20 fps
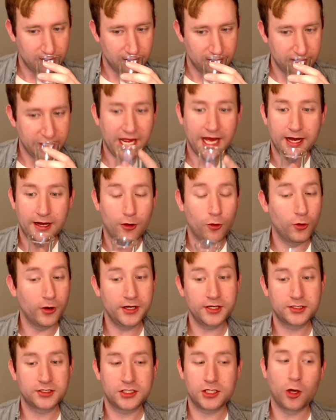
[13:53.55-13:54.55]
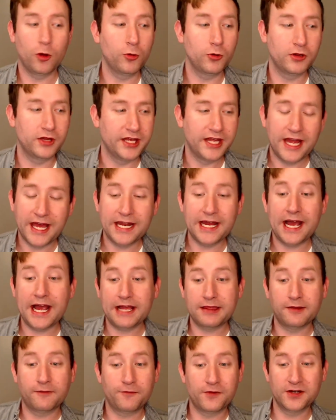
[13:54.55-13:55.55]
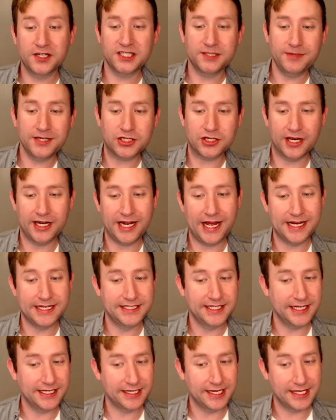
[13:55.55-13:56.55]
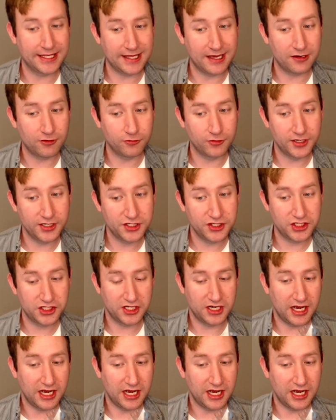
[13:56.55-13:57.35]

Yeah, orange totally. And the first time I tried it, I didn't get that orange.